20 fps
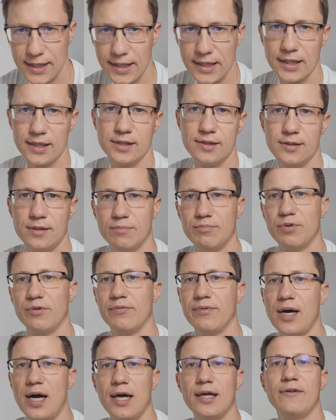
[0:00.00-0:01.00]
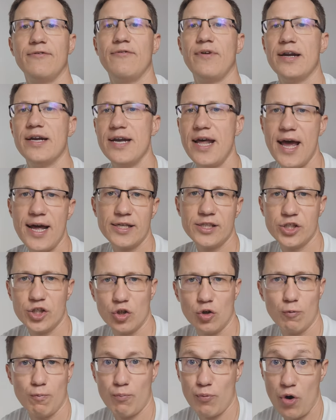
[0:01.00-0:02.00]
seeking to provide
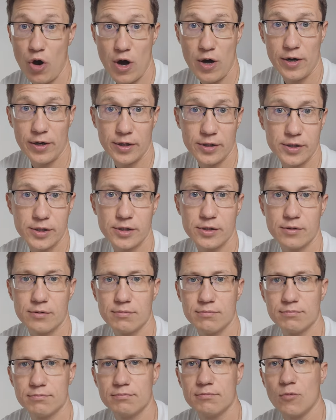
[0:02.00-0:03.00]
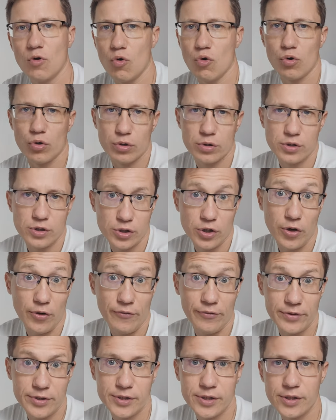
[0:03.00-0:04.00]
financial products or
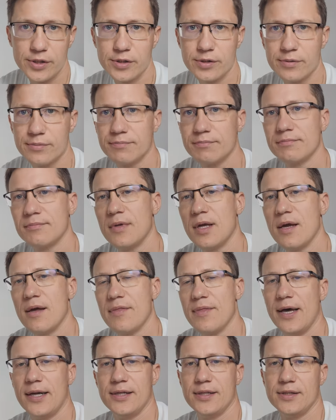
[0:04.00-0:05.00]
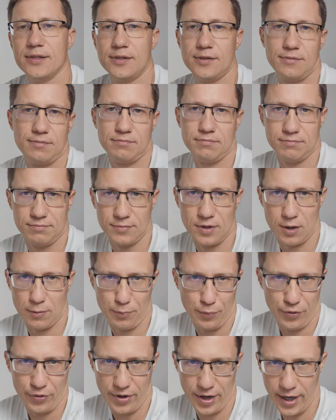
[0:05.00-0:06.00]
services, that is,
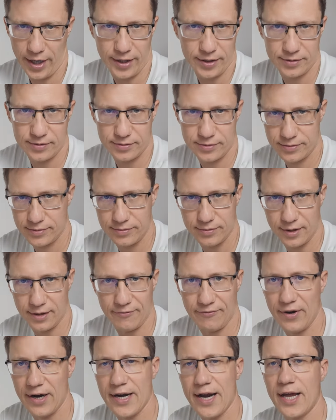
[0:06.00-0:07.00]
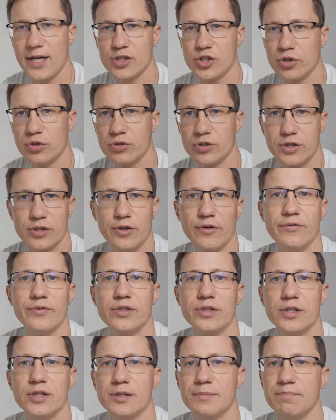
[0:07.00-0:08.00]
operate a financial
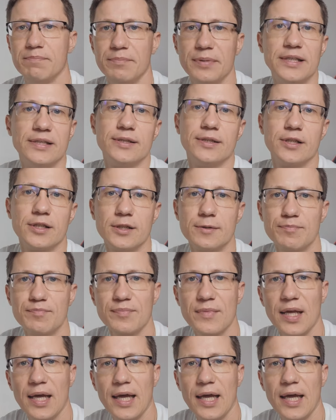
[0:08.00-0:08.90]
services business,